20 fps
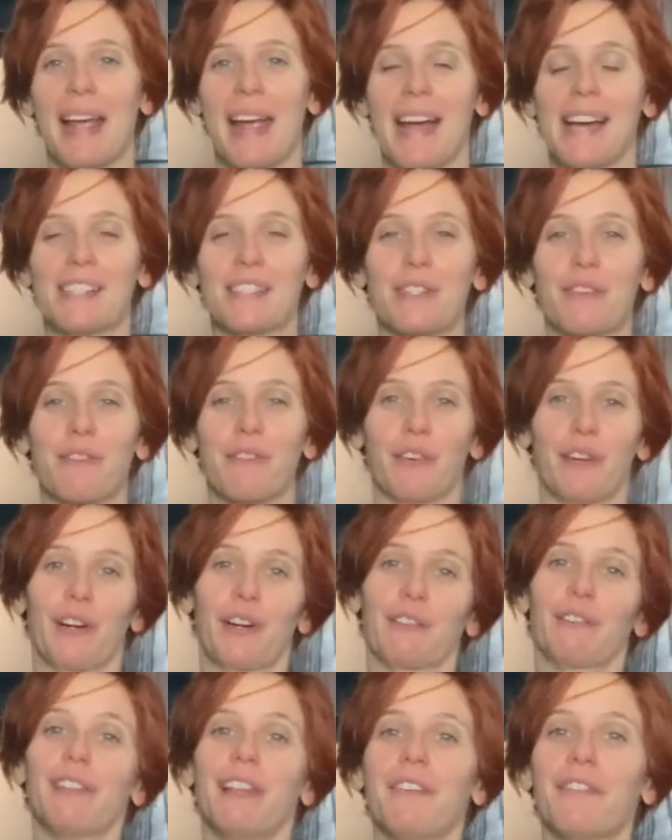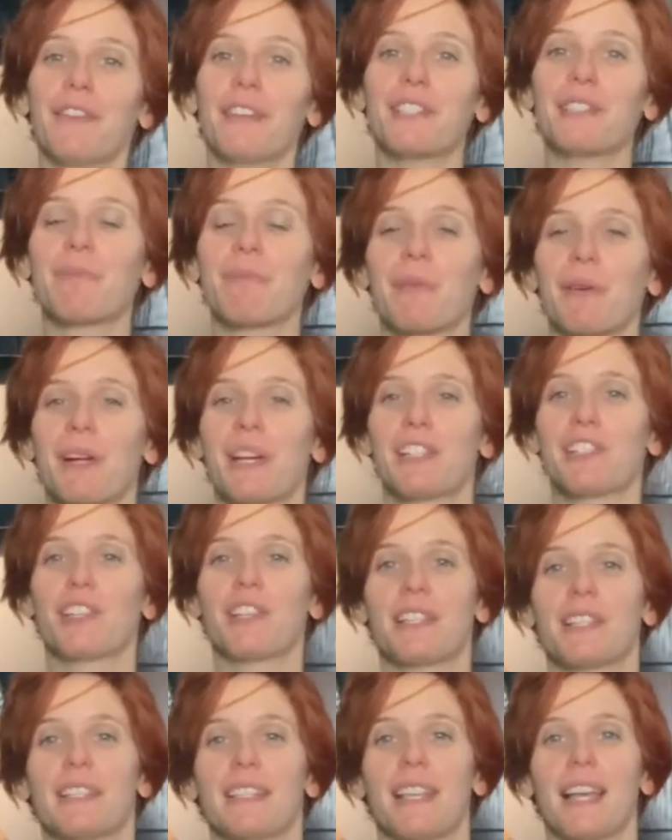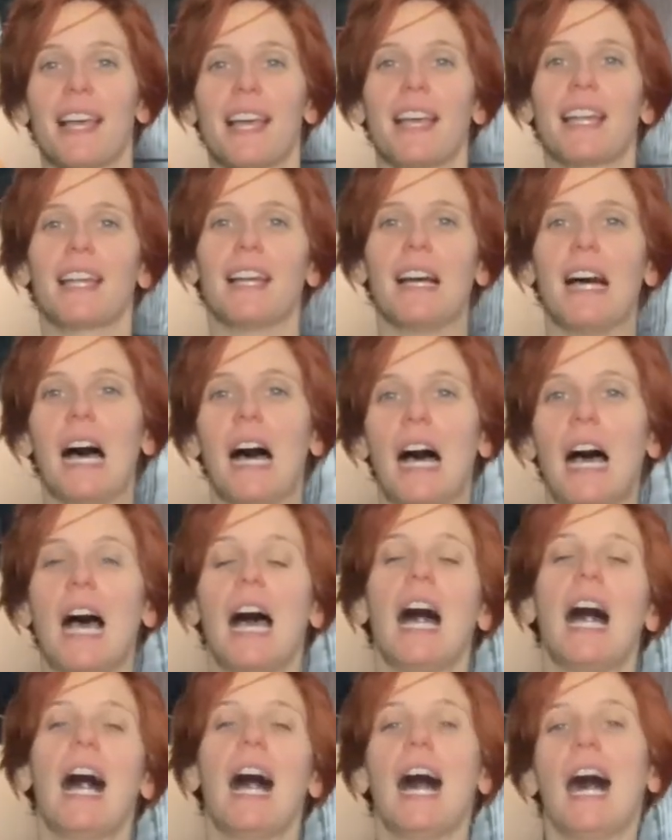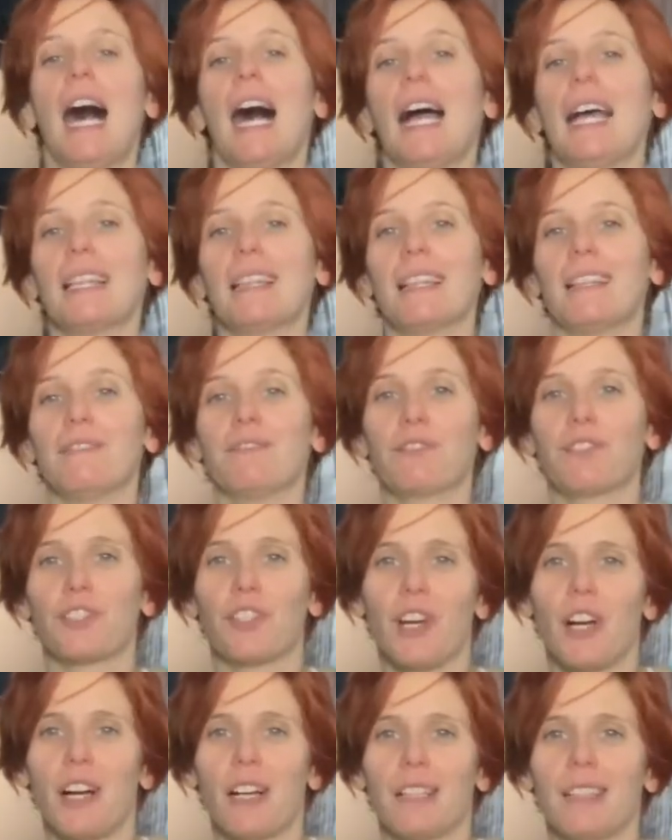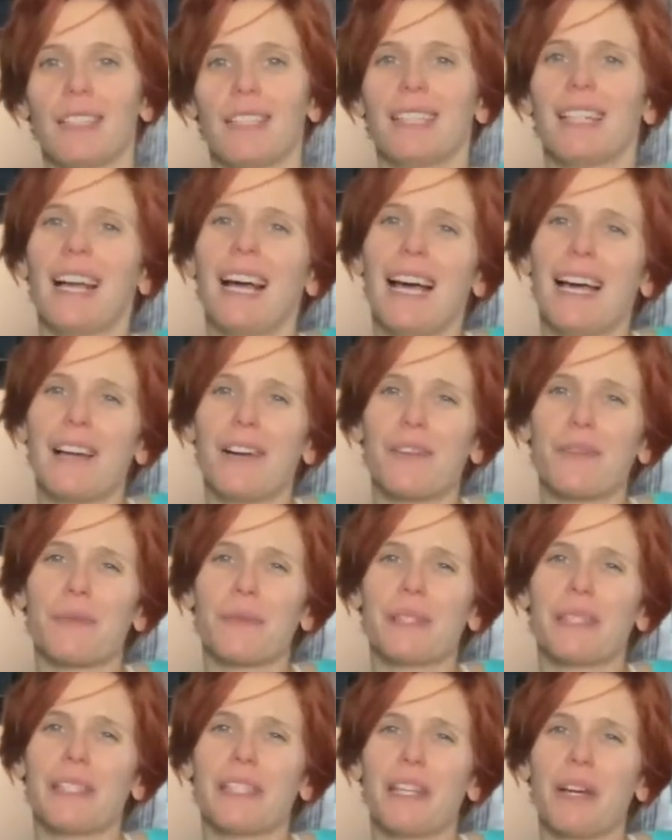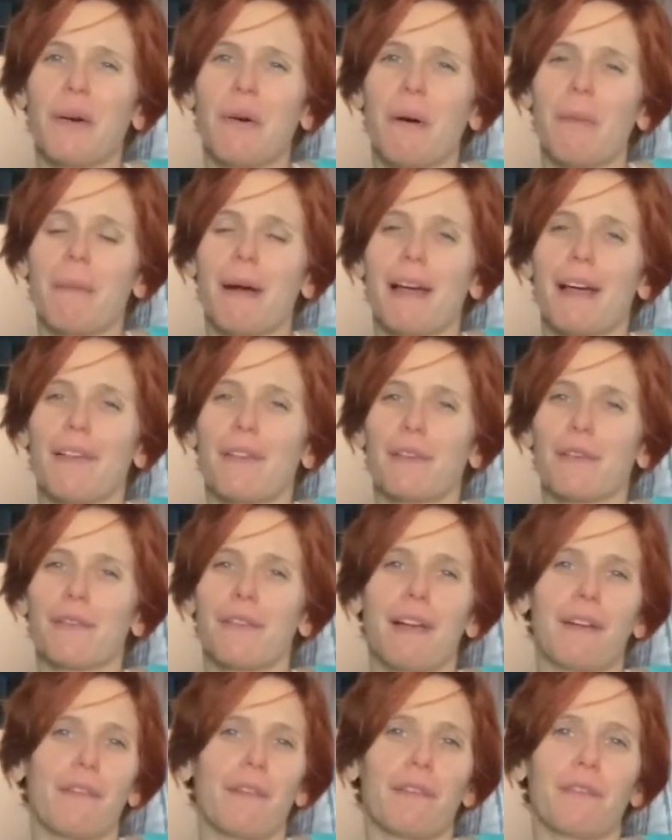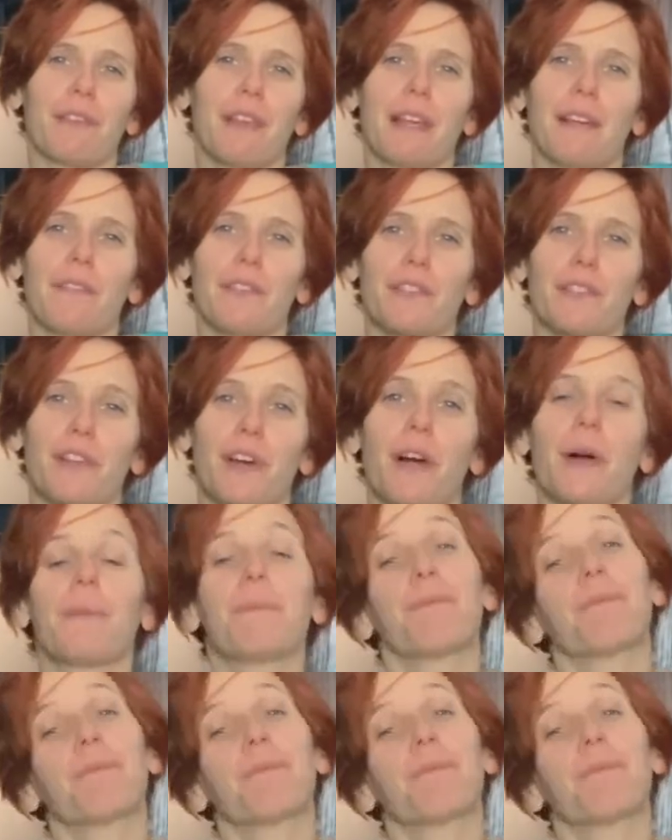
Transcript: asked her for her flavor inspiration, said, I love chocolate. I don't really know what my other favorite flavors are.